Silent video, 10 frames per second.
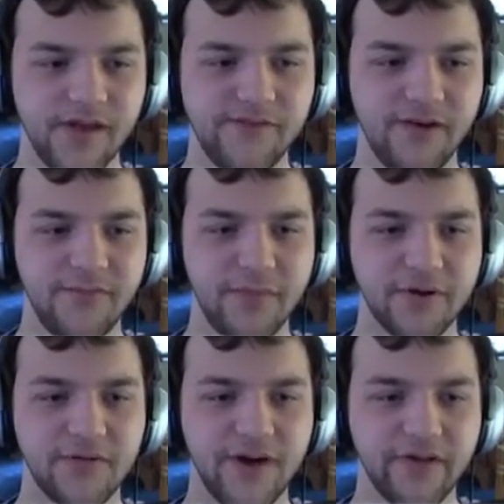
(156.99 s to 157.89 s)
If I remember
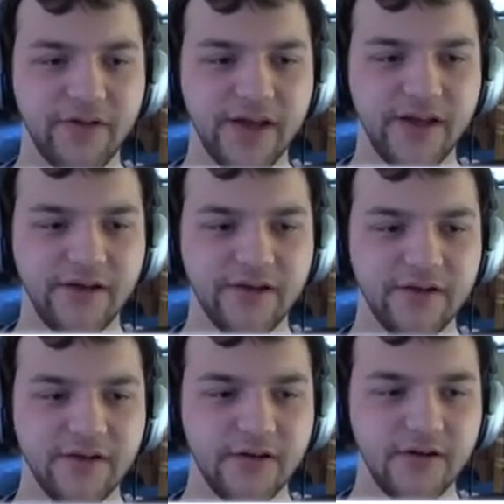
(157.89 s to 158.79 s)
correctly,
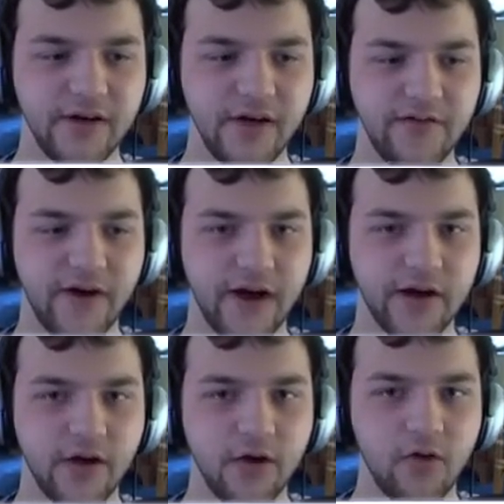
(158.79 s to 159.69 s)
if I
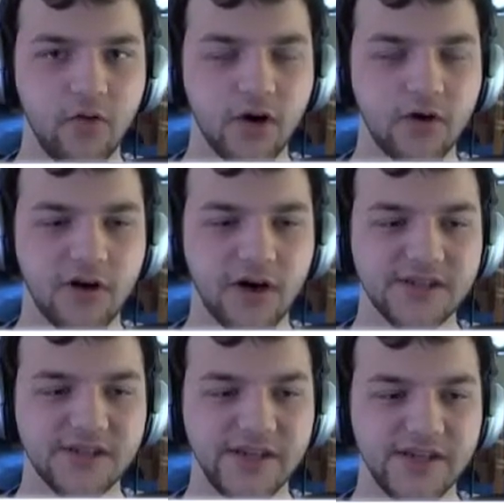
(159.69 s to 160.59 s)
go
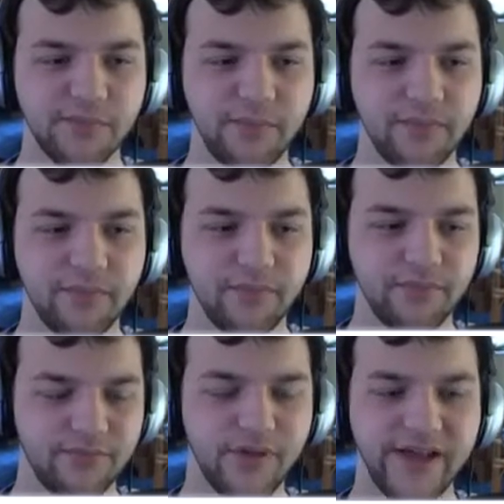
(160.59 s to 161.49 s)
across these
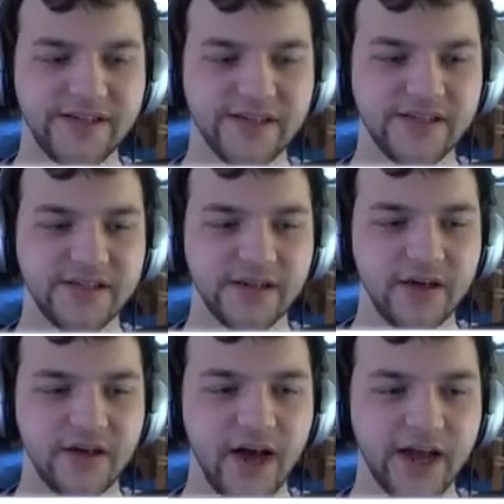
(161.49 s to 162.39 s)
places,
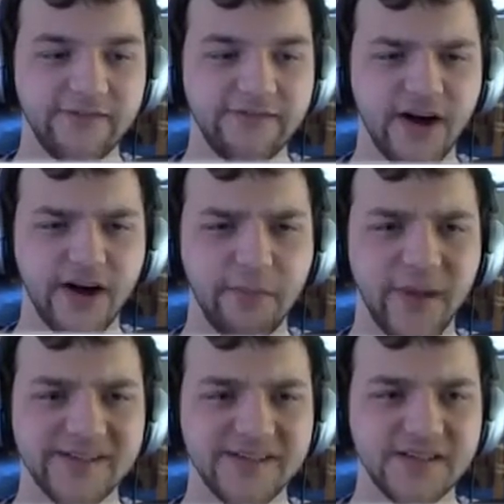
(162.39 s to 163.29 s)
I can find
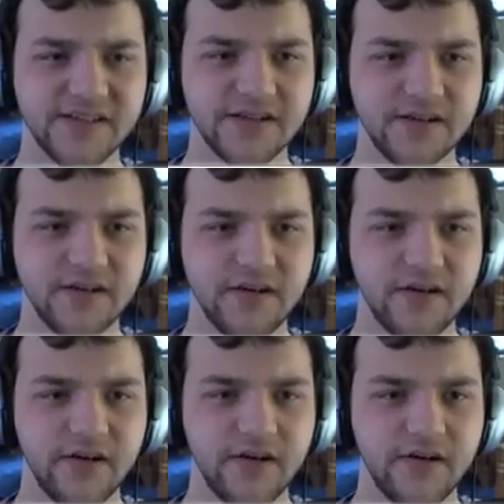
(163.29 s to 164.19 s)
peasants.
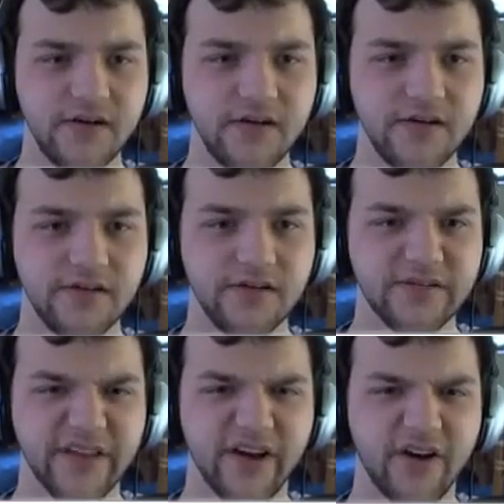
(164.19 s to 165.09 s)

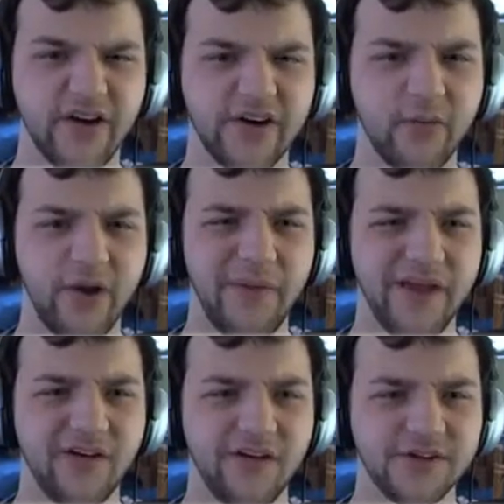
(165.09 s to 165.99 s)
Oh, I don't want to
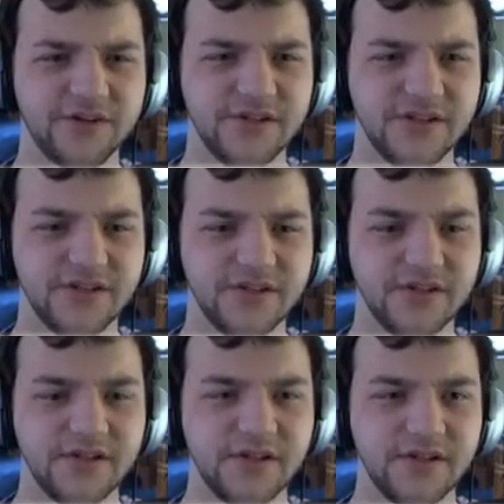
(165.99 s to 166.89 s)
make archers.
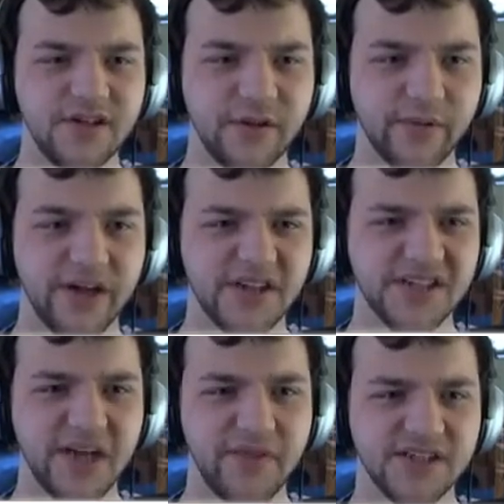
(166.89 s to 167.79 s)
I'm gonna
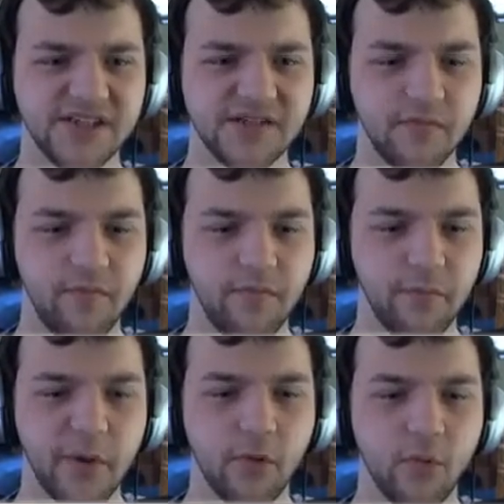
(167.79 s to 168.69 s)
skip this
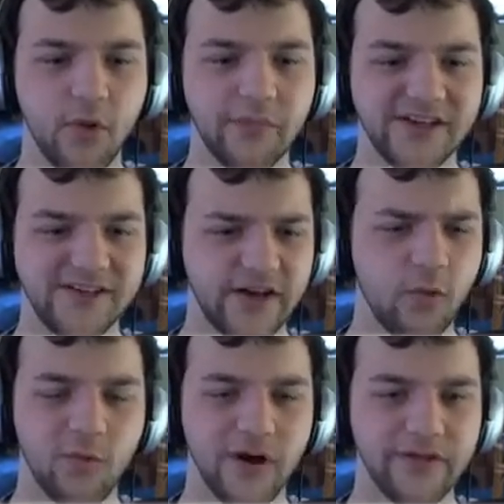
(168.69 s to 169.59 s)
middle one because I
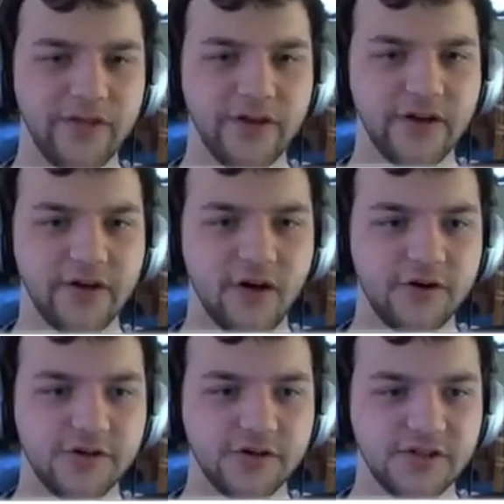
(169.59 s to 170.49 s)
don't want the
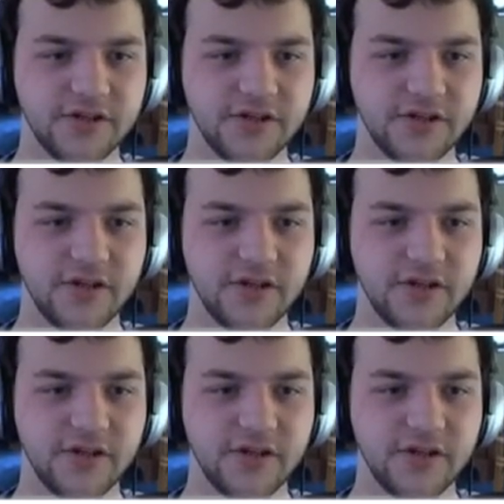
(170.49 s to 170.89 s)
archers.